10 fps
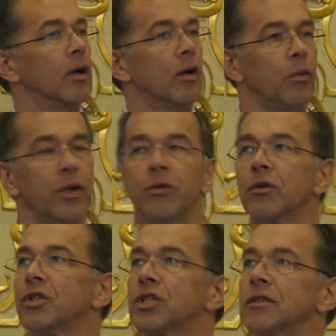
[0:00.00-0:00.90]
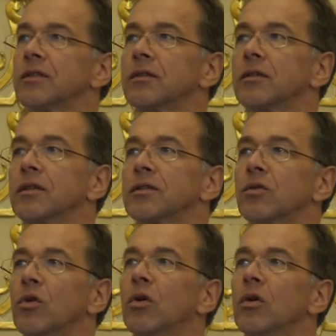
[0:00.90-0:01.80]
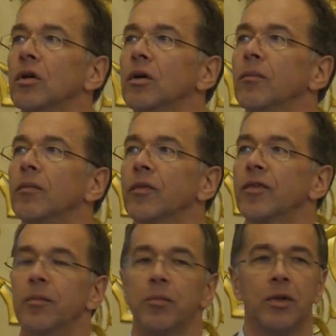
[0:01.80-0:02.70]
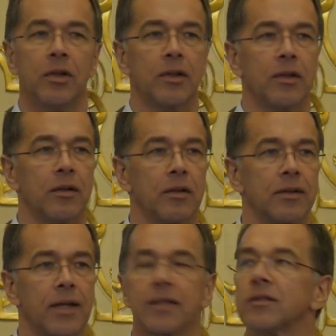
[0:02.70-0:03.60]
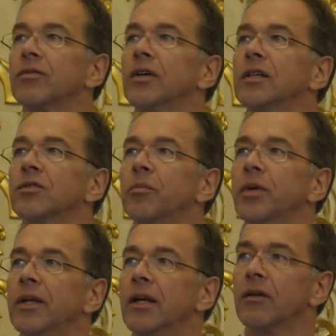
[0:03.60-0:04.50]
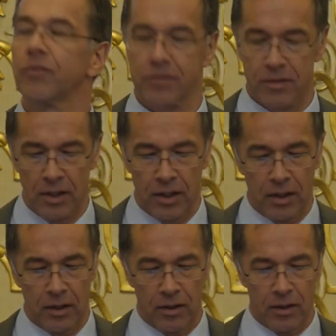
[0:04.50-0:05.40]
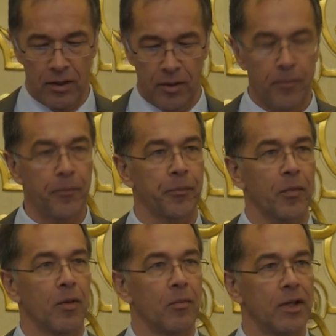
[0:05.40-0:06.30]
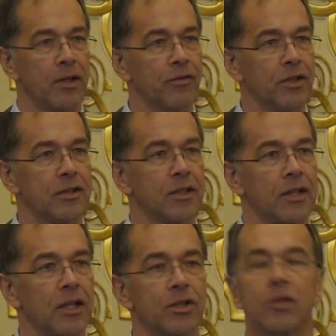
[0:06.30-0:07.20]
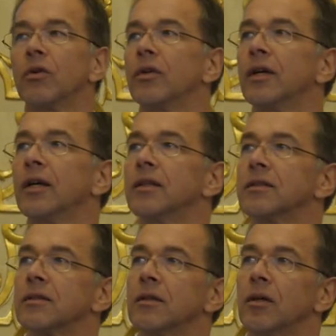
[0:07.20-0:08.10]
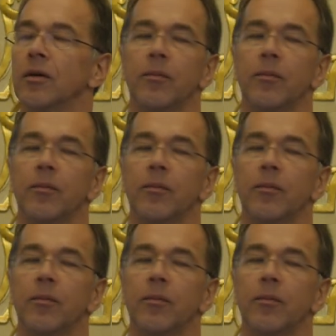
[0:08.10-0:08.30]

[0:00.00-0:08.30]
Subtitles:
We do not just store simple text files or PDFs, but if a dissertation contains